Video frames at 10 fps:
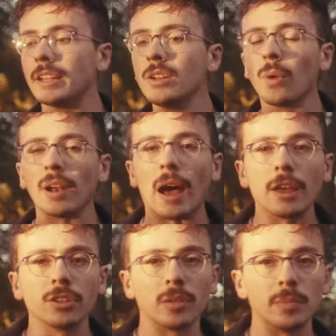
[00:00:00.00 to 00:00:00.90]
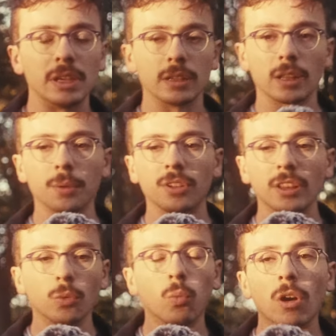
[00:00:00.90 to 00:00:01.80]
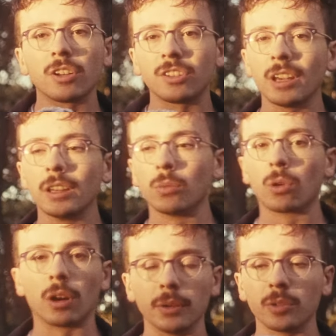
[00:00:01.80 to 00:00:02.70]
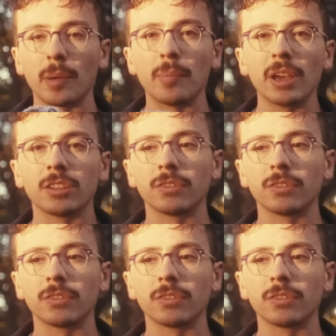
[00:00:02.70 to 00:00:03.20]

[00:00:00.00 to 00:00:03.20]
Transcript: didn't want eyes on me. That was like the worst thing in the world. It was my biggest